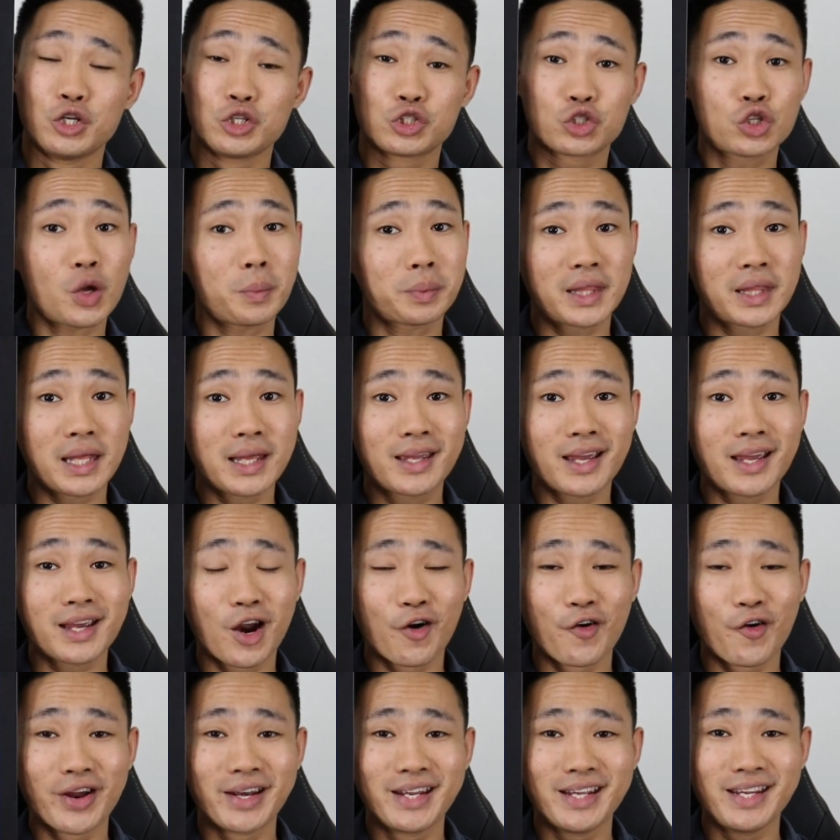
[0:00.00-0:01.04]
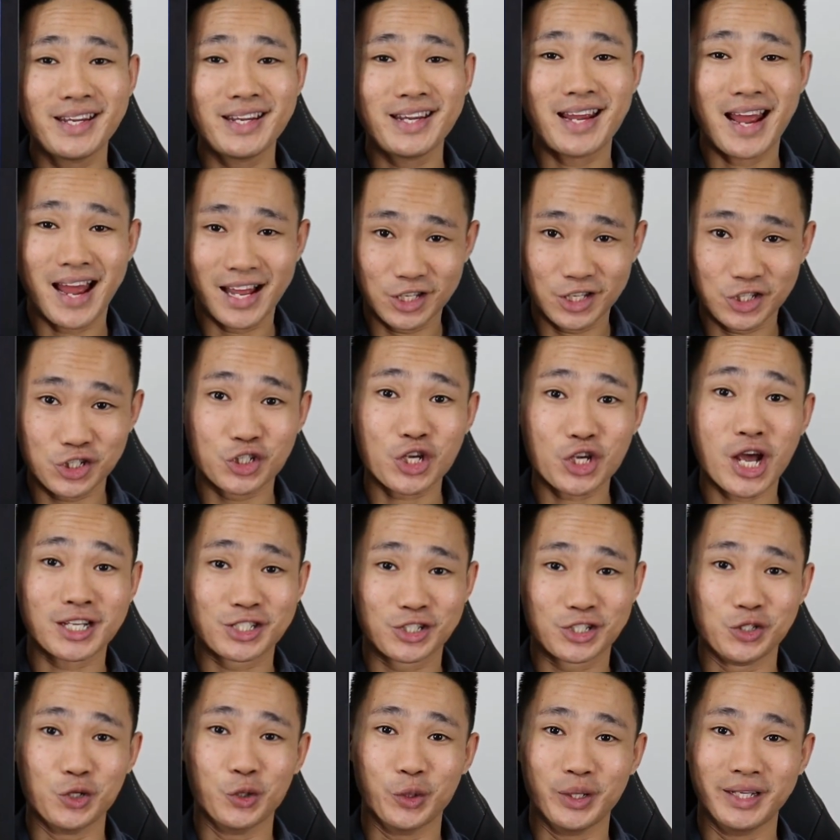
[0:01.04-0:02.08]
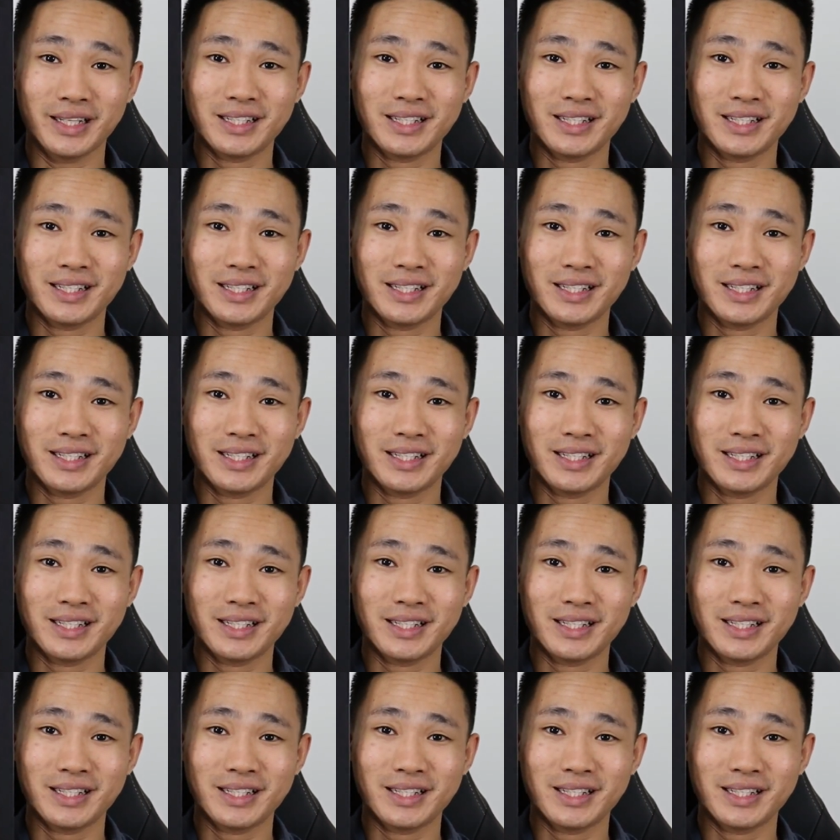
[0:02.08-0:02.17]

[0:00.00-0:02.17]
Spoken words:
stop thinking already and just do